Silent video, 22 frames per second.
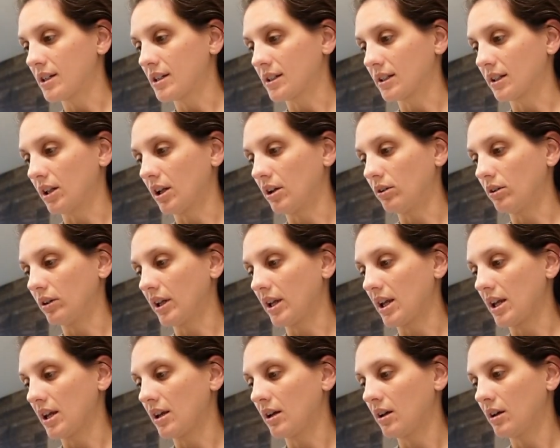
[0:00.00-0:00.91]

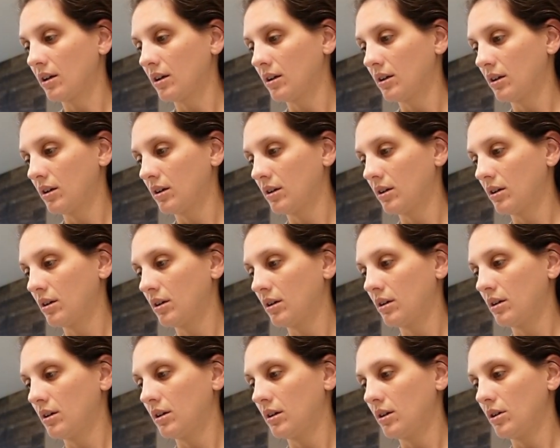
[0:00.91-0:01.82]
slowly
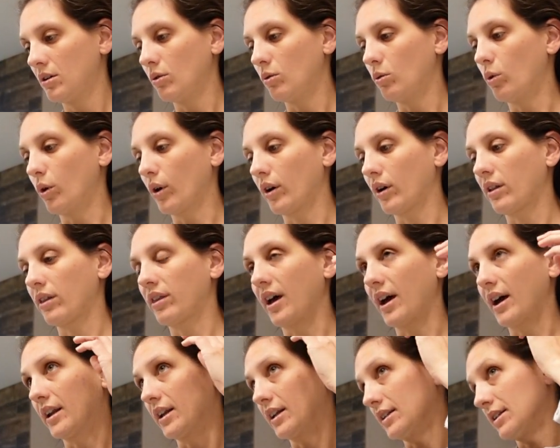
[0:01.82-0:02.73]
work
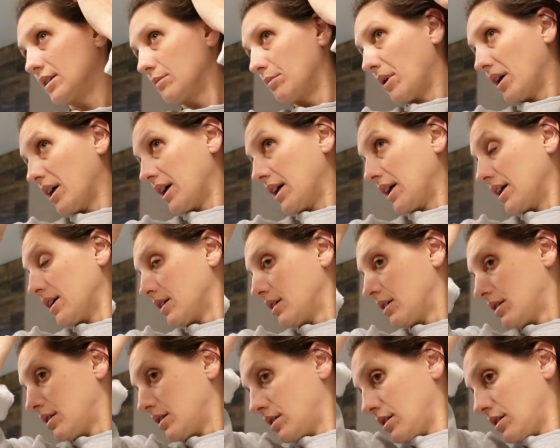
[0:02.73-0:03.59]
that into my